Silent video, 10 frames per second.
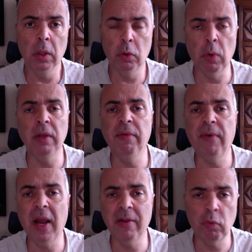
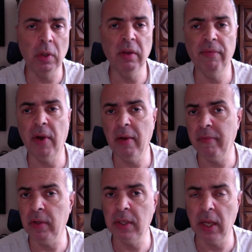25, 25,
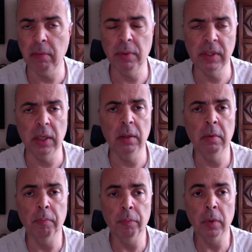and 10%.
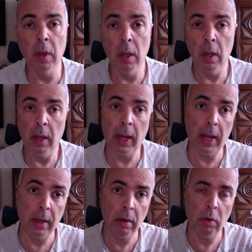
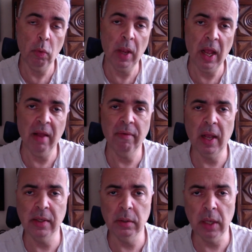And we have
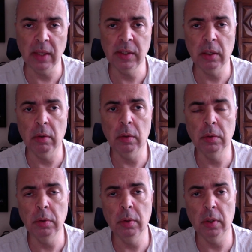as an answer
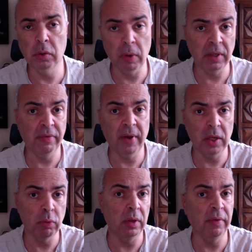to the 25,
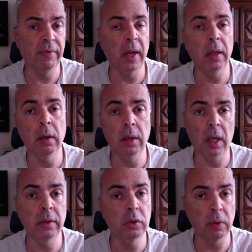25,
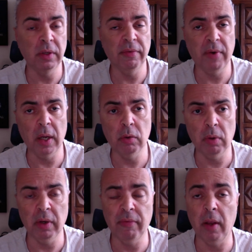another 25 and
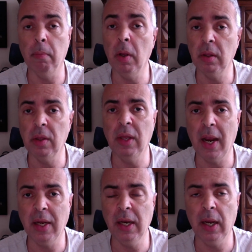25. But the
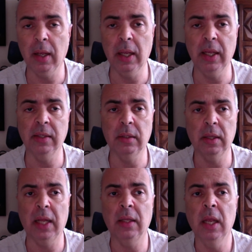idea is
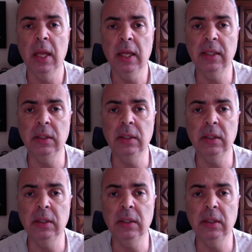that it's